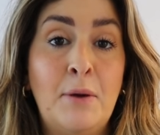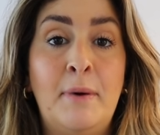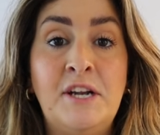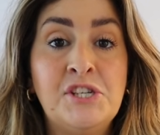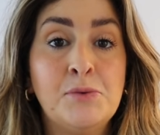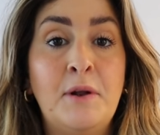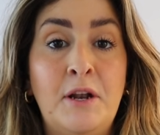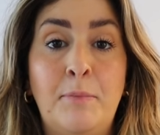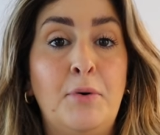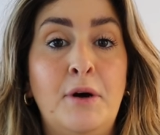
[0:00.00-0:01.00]
but I just wanted
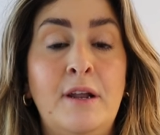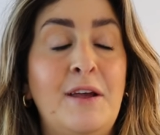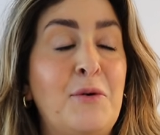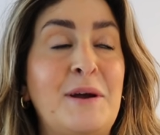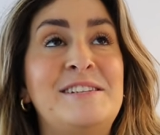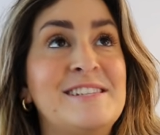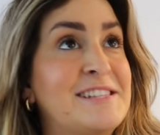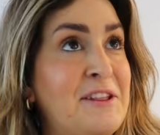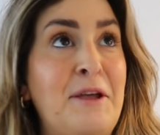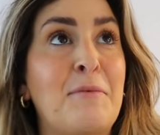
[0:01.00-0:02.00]
to put a quick
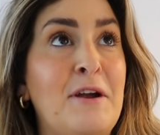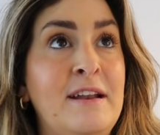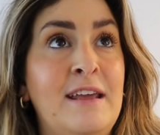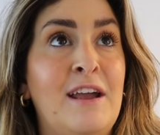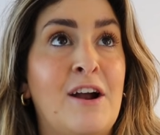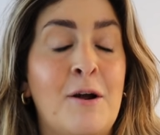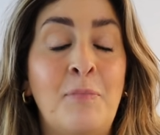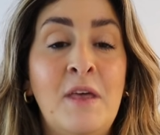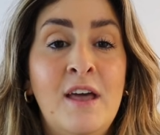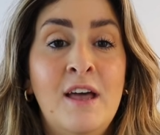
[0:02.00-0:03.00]
disclaimer in here.